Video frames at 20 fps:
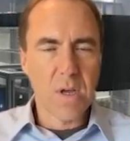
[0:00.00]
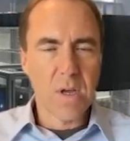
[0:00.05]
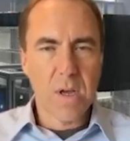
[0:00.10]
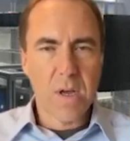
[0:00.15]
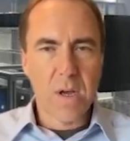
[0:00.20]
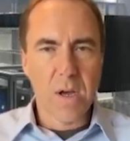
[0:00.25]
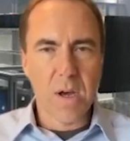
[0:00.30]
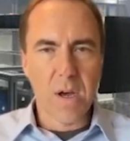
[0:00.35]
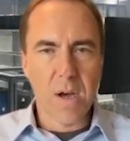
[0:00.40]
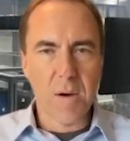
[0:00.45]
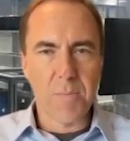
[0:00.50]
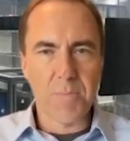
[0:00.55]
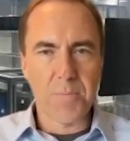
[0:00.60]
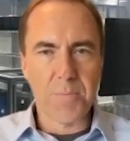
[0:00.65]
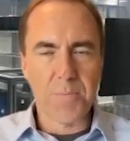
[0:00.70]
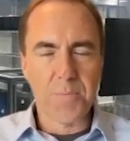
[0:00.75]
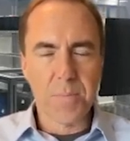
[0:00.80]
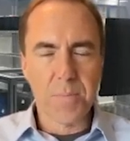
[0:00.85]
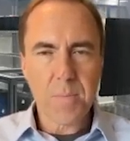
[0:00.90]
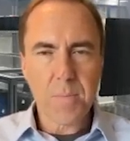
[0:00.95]

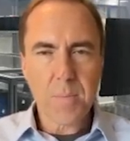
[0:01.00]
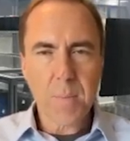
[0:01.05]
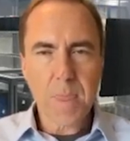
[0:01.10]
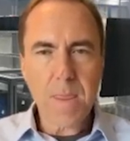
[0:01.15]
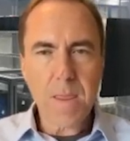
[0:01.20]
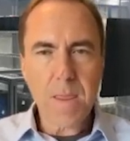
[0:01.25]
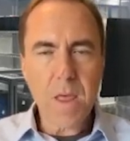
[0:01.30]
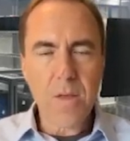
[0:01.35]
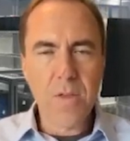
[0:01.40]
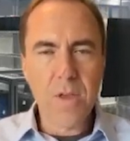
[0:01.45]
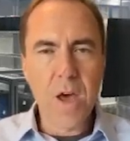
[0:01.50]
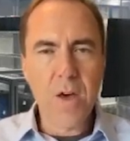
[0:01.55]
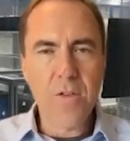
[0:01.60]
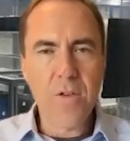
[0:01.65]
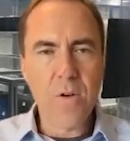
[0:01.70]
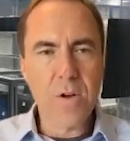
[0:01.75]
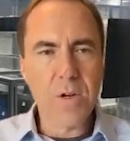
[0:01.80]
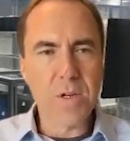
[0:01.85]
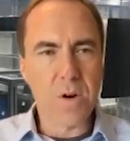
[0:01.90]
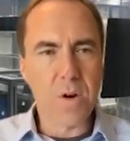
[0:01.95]
The
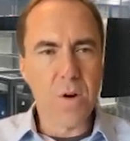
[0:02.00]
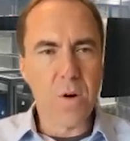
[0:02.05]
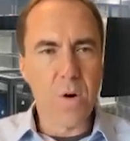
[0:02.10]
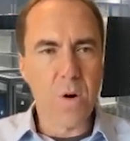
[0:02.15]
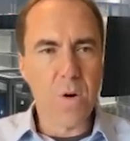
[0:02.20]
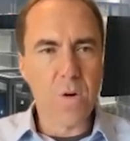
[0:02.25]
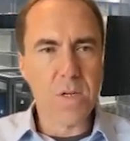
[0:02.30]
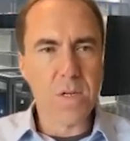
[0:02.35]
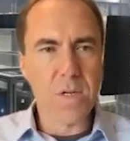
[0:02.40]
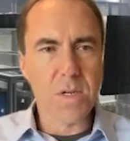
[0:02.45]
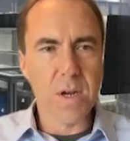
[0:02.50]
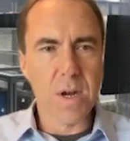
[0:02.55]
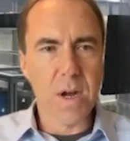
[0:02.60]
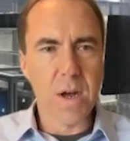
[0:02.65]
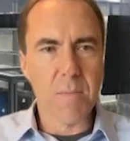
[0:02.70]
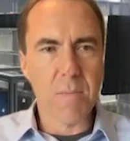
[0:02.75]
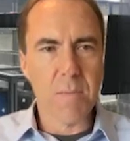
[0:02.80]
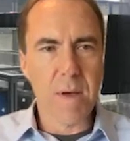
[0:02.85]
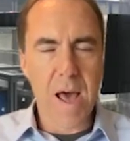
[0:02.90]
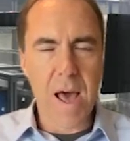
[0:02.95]
other is, of course,
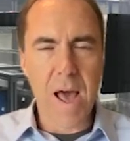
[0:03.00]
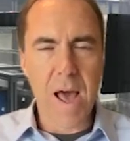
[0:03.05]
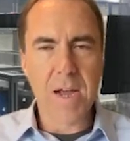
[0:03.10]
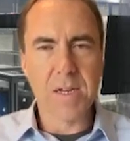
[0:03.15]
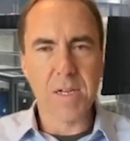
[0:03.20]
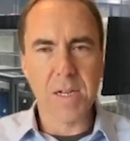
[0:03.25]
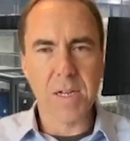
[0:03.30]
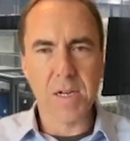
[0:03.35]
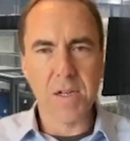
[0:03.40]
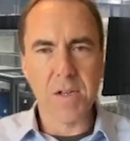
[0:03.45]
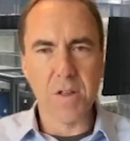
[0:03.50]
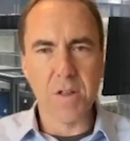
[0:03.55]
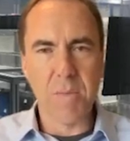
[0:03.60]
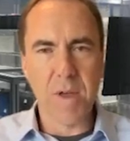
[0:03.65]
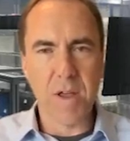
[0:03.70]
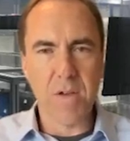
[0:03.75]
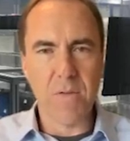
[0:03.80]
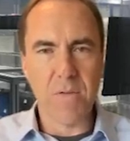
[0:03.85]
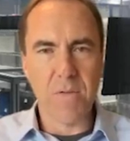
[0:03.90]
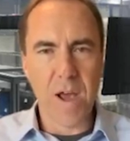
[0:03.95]
access to the
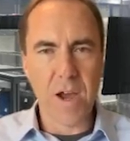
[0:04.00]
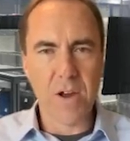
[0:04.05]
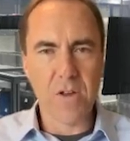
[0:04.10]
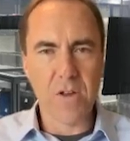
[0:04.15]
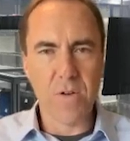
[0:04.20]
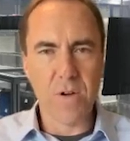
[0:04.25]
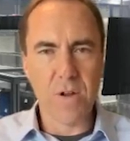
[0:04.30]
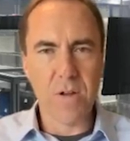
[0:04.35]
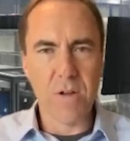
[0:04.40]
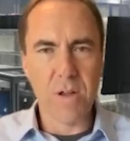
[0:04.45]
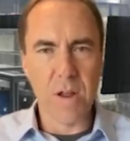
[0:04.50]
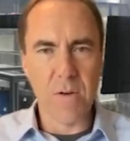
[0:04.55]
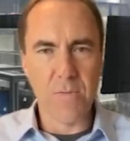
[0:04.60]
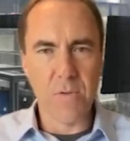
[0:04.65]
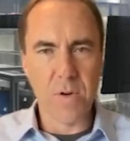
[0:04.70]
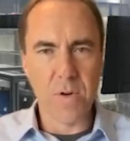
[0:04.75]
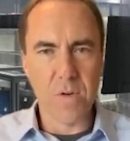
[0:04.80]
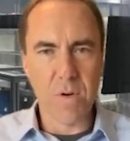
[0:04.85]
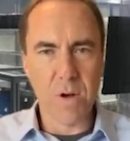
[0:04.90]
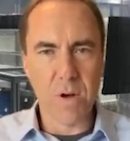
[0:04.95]
manufacturing
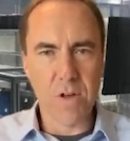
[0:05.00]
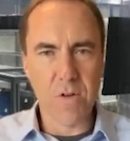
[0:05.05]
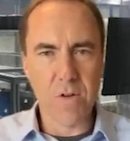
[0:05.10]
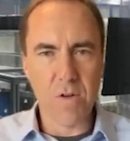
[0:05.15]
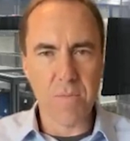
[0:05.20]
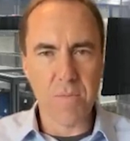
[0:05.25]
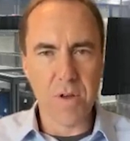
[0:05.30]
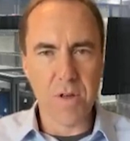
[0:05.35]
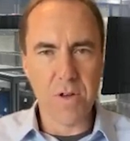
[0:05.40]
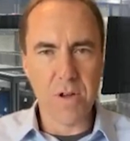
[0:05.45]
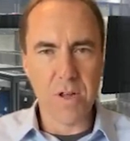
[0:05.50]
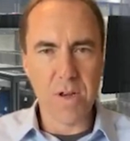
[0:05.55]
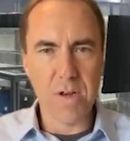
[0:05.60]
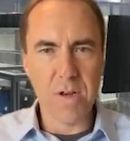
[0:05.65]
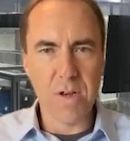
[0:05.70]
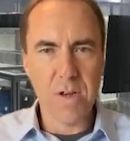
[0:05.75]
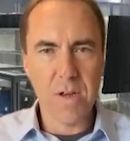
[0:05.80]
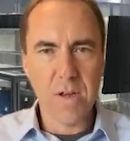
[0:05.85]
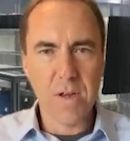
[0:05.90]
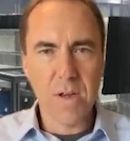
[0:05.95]
infrastructure in Michigan.
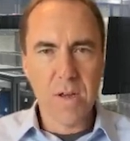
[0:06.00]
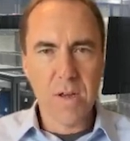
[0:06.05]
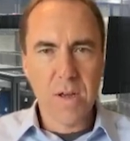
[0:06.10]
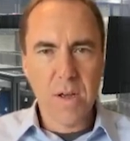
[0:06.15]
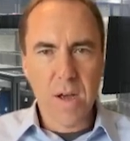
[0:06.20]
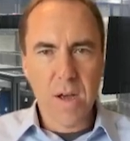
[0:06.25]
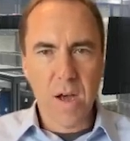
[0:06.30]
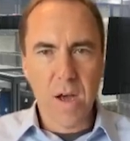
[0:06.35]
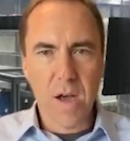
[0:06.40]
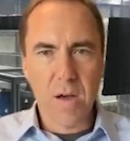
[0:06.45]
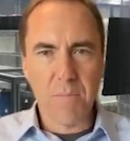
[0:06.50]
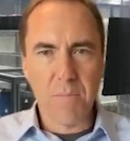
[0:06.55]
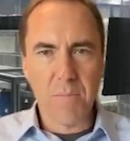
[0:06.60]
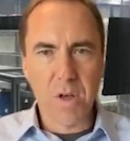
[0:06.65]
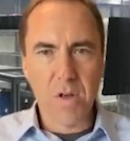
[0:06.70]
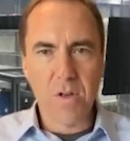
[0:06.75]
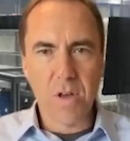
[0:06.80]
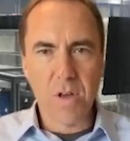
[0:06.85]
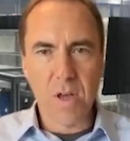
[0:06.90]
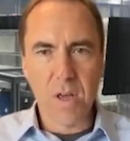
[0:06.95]

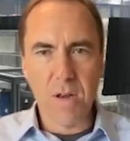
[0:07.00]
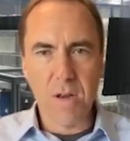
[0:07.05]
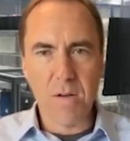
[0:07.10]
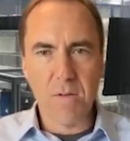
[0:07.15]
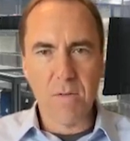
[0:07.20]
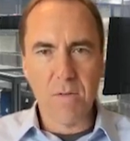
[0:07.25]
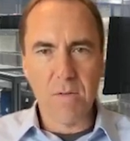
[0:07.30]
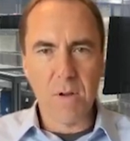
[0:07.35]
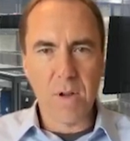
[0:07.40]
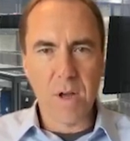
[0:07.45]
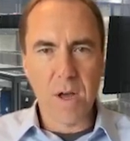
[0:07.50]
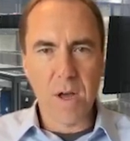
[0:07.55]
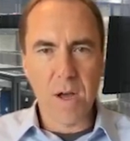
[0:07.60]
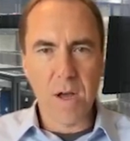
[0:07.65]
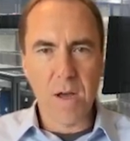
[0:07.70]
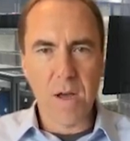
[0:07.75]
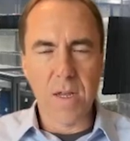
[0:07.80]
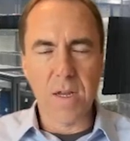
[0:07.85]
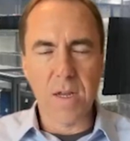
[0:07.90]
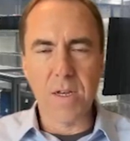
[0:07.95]
Michigan
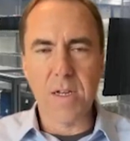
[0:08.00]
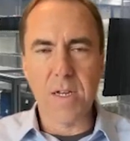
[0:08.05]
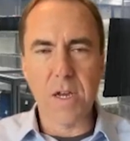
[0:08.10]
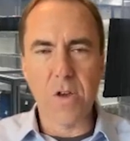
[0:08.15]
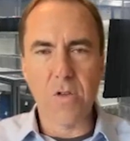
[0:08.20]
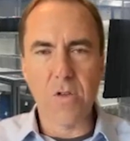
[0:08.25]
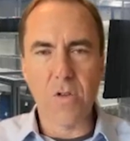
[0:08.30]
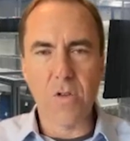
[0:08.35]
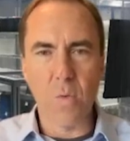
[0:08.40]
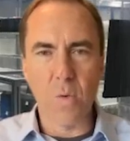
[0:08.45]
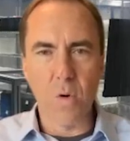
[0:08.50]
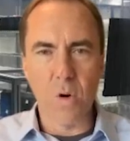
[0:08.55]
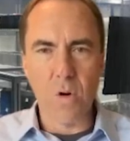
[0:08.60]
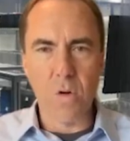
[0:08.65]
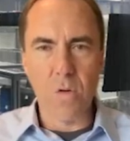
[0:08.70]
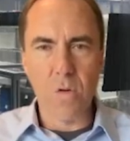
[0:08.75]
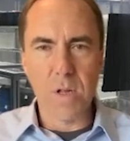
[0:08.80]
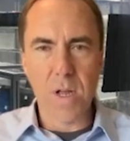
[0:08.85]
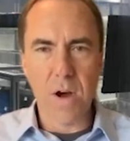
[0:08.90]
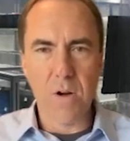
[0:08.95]
can teach the
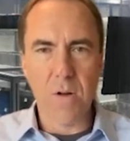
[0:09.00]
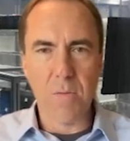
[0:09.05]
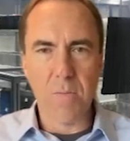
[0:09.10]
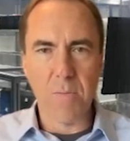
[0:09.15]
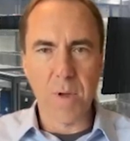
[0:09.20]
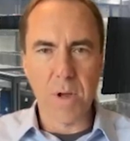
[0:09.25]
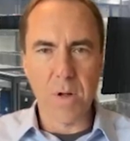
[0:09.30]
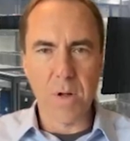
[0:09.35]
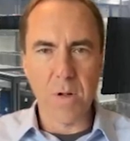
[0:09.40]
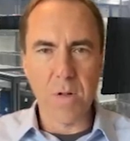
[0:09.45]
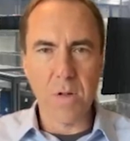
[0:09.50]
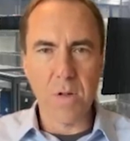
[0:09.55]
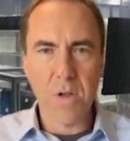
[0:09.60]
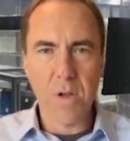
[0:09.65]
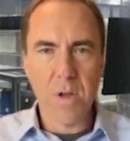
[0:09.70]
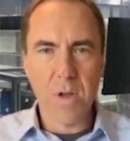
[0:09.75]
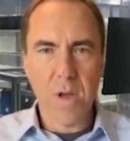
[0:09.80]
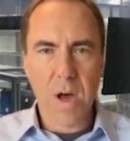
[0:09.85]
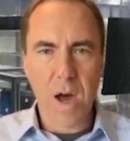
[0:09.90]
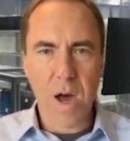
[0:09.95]
world how to build
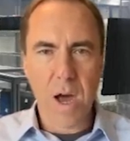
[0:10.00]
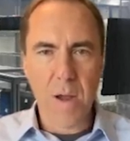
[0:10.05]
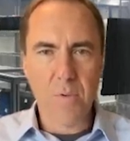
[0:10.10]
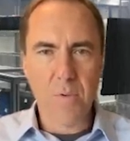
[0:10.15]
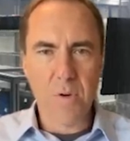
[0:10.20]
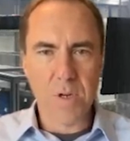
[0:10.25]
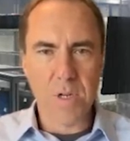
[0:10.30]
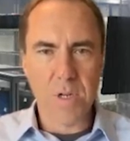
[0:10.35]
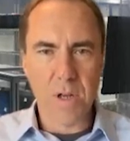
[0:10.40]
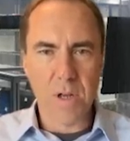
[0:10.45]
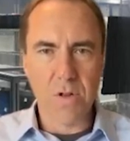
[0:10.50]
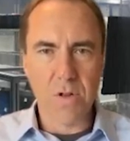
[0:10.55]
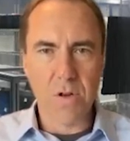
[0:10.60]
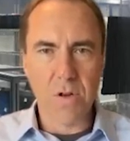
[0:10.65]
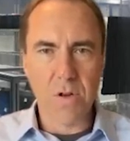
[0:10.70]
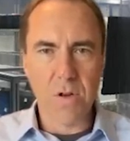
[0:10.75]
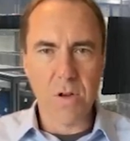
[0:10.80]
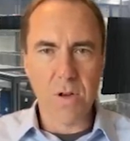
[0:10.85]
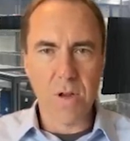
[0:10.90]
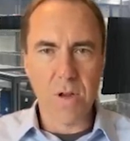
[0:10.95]
high
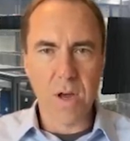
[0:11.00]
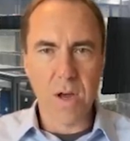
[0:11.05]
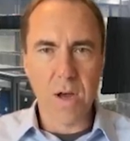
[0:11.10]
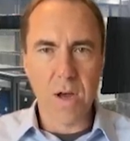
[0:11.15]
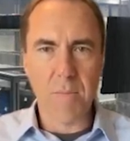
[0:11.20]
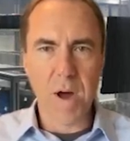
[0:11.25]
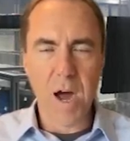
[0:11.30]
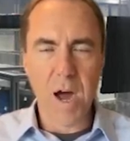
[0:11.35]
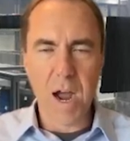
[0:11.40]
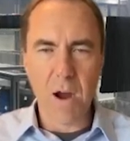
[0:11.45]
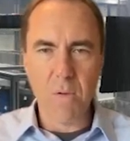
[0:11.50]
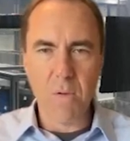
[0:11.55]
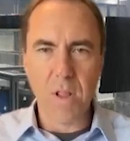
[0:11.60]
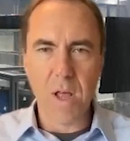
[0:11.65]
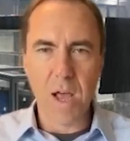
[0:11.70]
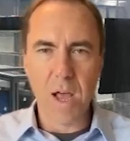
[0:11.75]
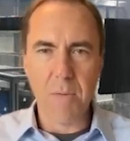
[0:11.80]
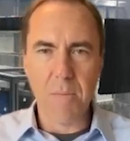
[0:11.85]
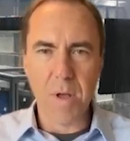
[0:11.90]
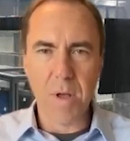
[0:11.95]
precision, high
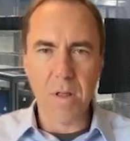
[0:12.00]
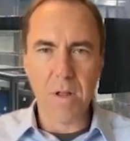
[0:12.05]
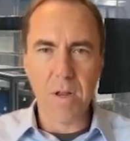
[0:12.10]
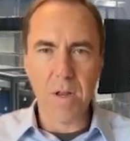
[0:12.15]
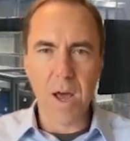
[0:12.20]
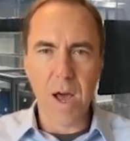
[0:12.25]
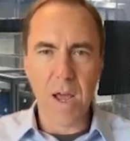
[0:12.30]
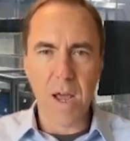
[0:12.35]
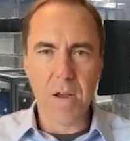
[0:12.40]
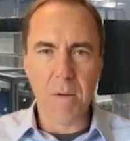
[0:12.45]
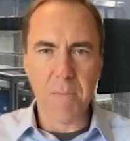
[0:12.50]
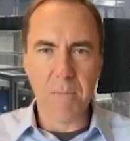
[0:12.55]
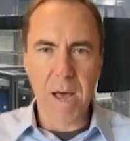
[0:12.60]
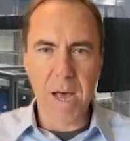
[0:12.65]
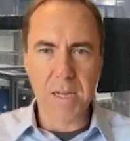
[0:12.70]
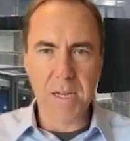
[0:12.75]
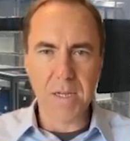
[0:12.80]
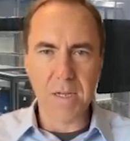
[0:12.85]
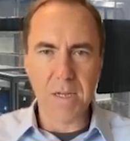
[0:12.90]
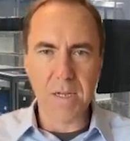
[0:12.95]
reliability, high
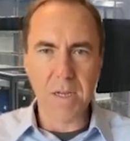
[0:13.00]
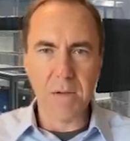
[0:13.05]
capacity